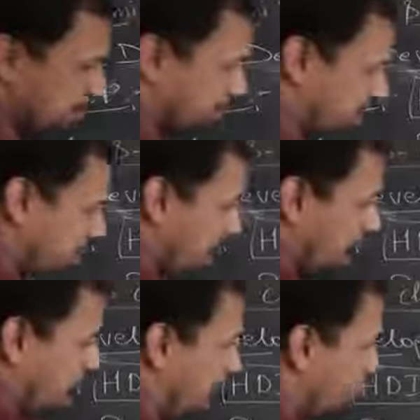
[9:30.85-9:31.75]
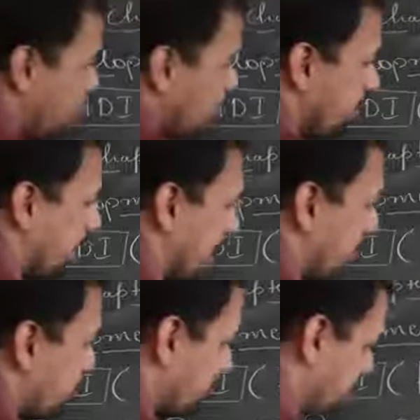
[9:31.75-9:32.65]
Now, how do we
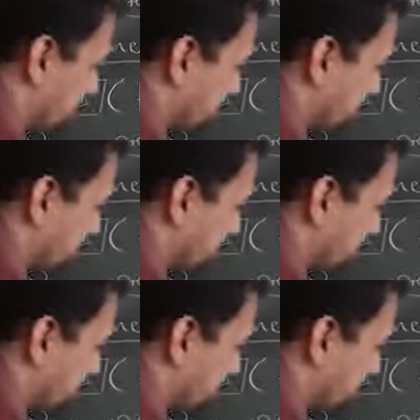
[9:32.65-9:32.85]
calculate